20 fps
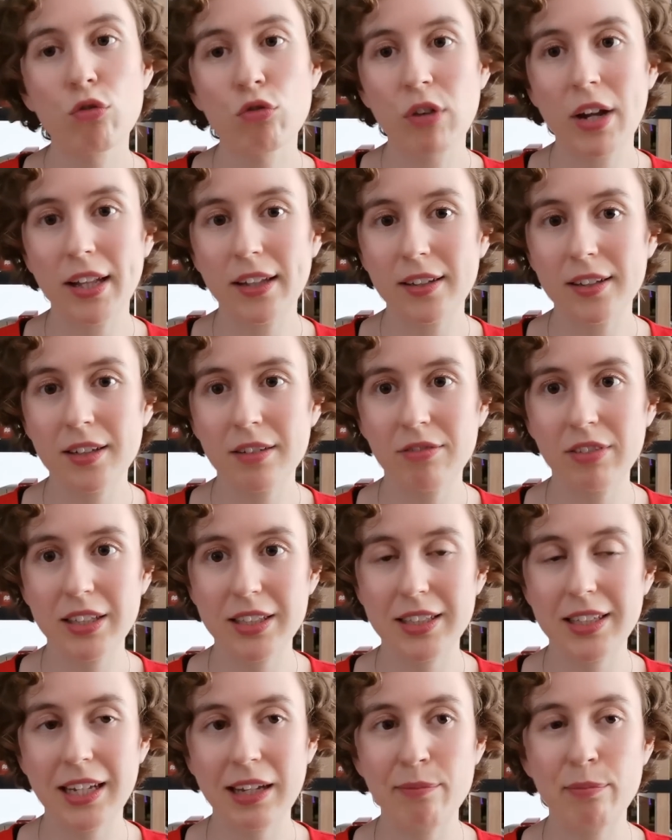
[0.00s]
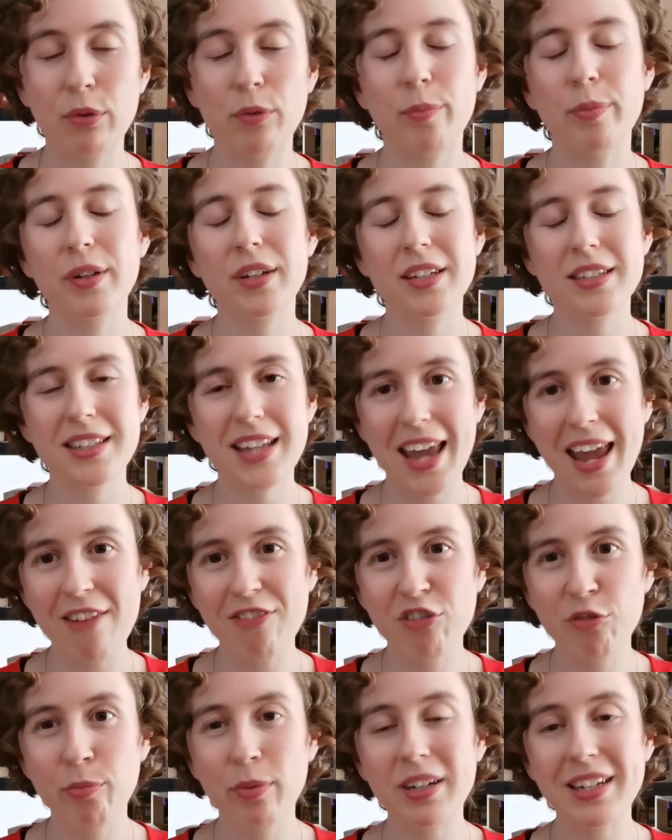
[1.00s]
relatively stable because
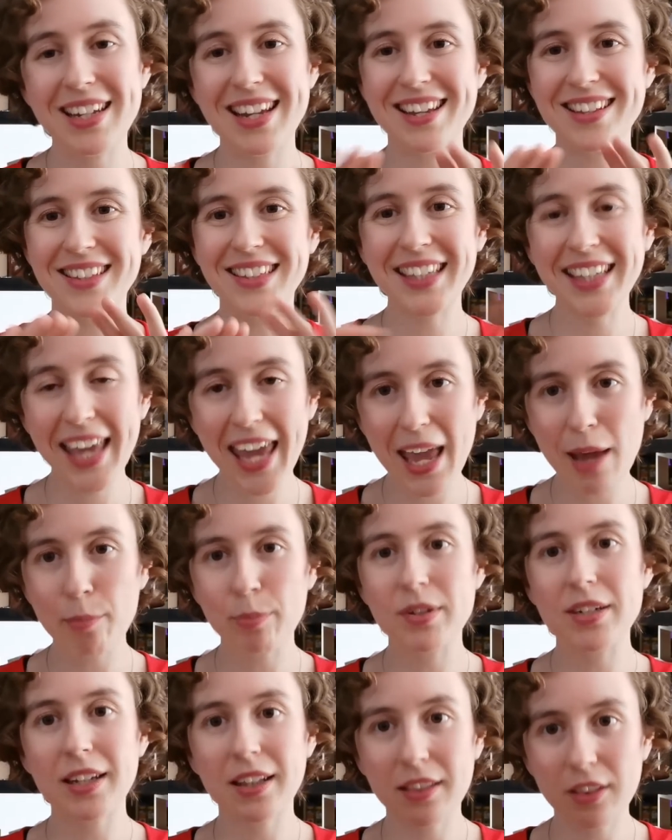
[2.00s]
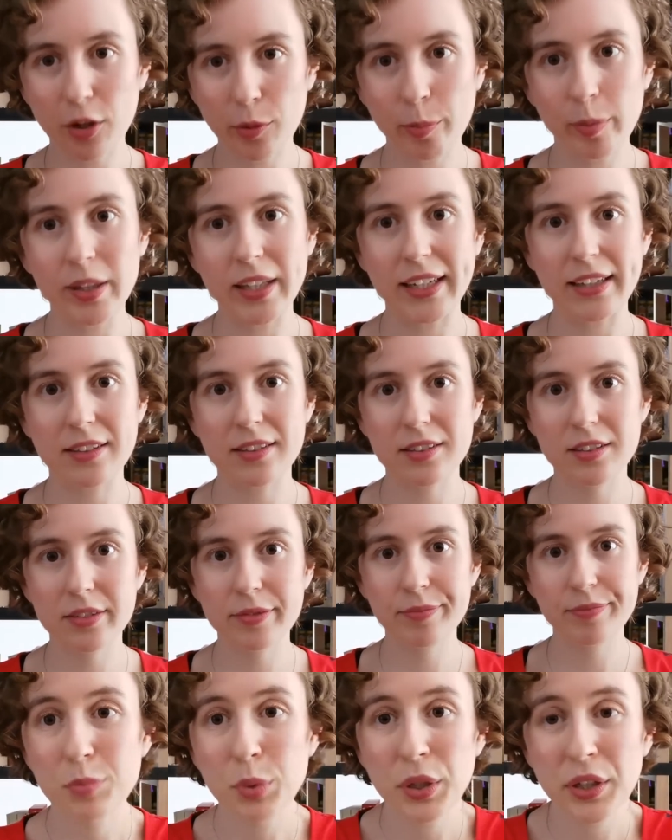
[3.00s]
everybody is kept in their place.
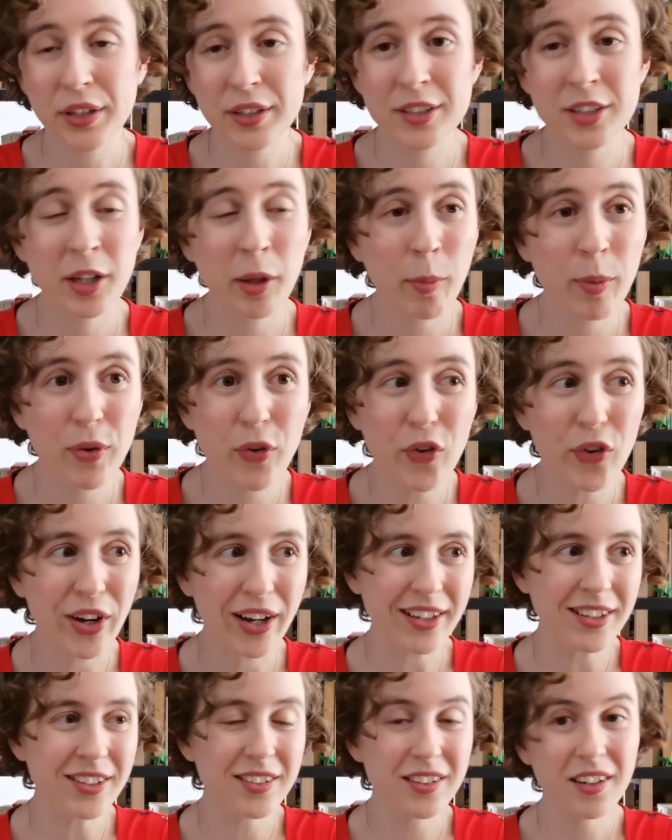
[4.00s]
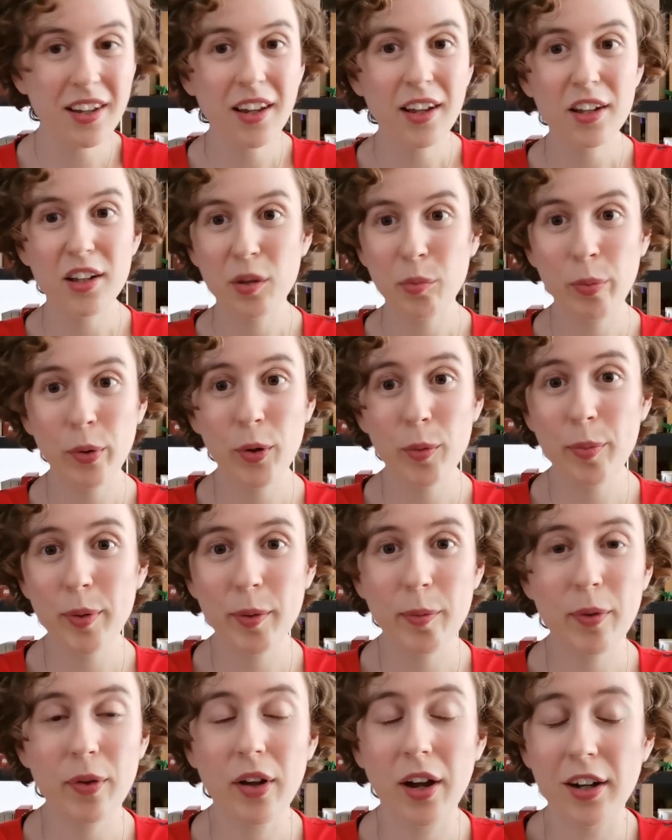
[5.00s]
Because to be honest, the poor
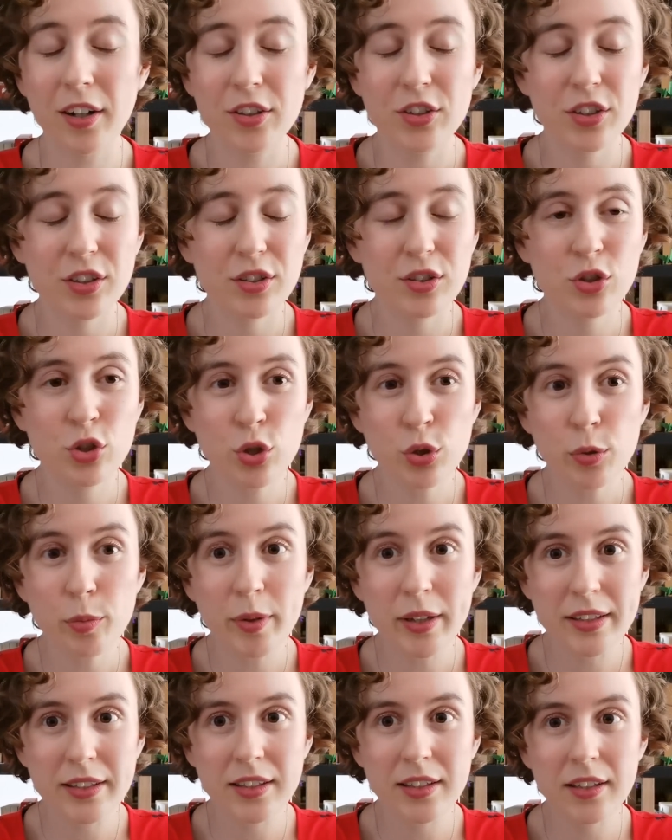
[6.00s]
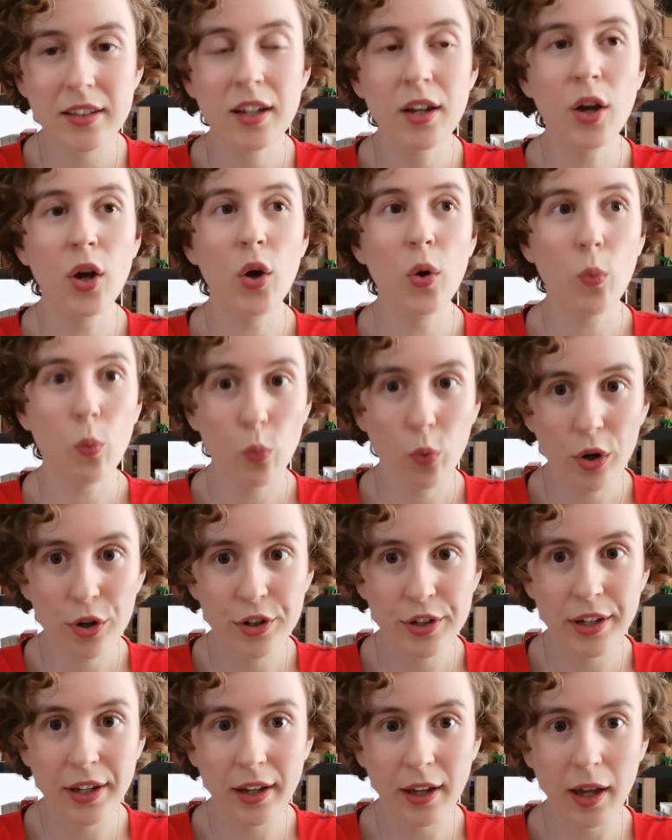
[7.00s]
people are just too busy
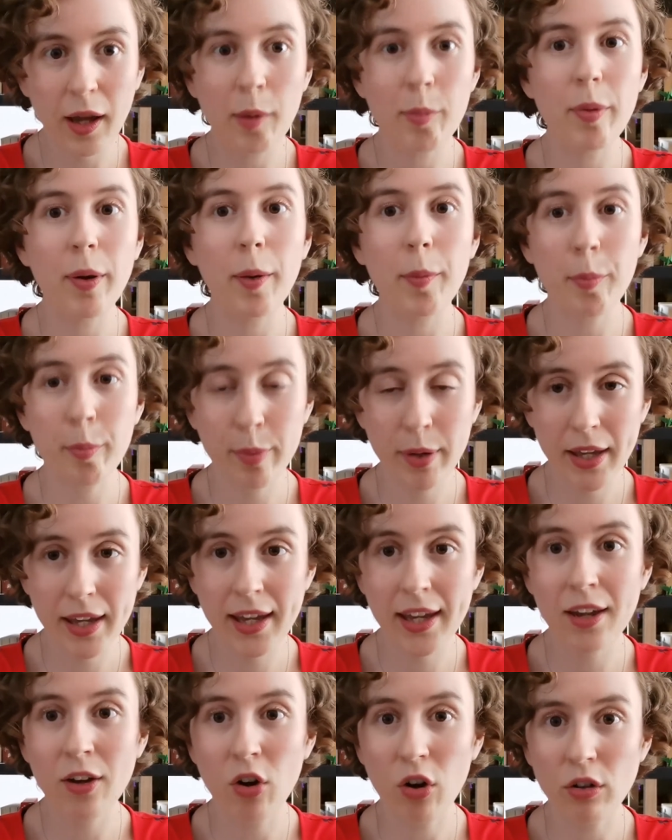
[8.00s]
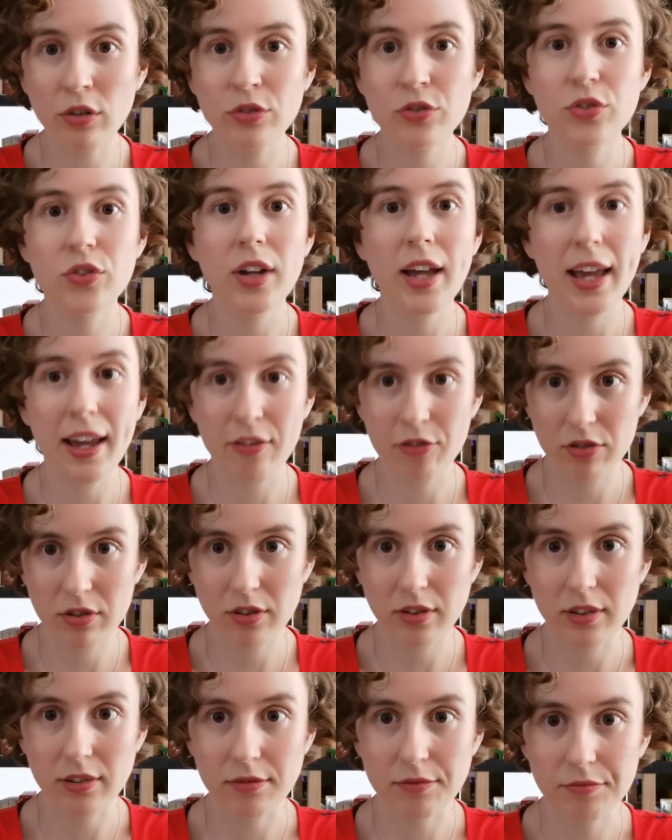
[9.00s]
worrying about paying off
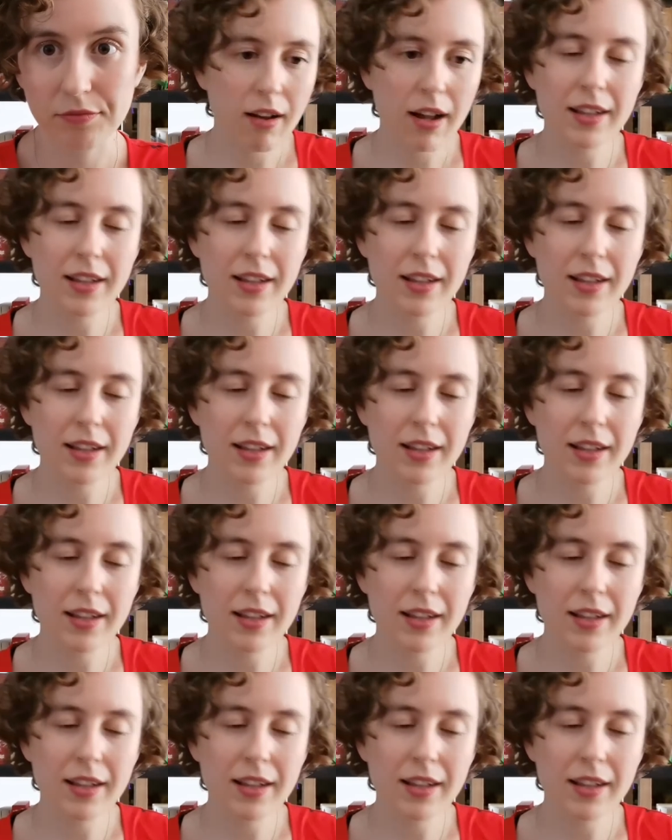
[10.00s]
everything.